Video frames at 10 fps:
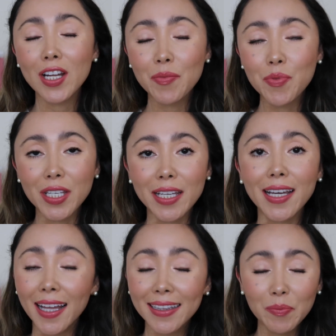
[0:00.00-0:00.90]

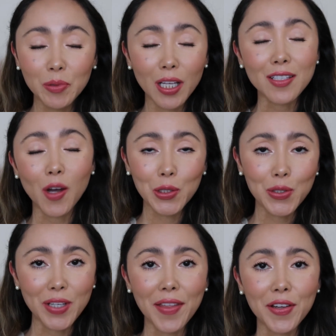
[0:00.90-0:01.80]
lipstick, and lip gloss all
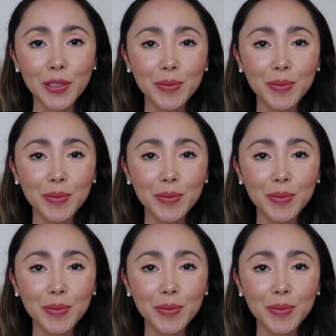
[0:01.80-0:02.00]
together.